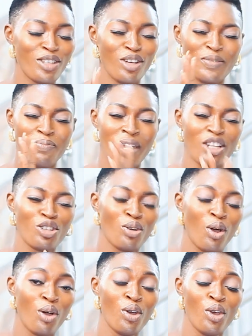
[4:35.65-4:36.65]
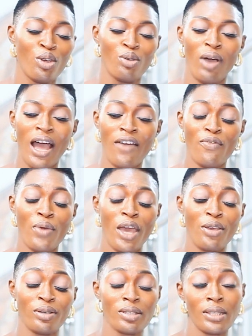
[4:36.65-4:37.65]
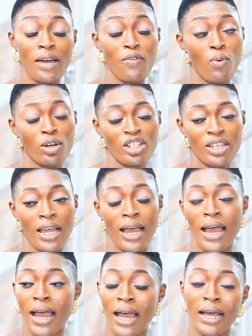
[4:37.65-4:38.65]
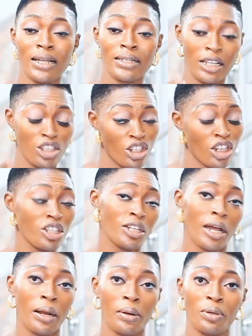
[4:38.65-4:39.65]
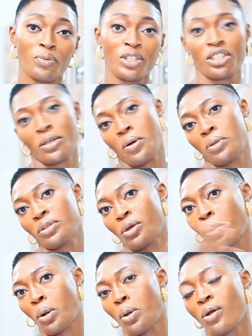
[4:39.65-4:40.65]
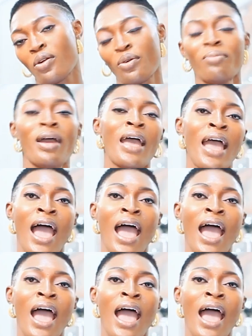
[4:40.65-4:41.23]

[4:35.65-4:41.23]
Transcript: Just make sure you have where your staff wash their hand and change their clothes, which is called the cloak room,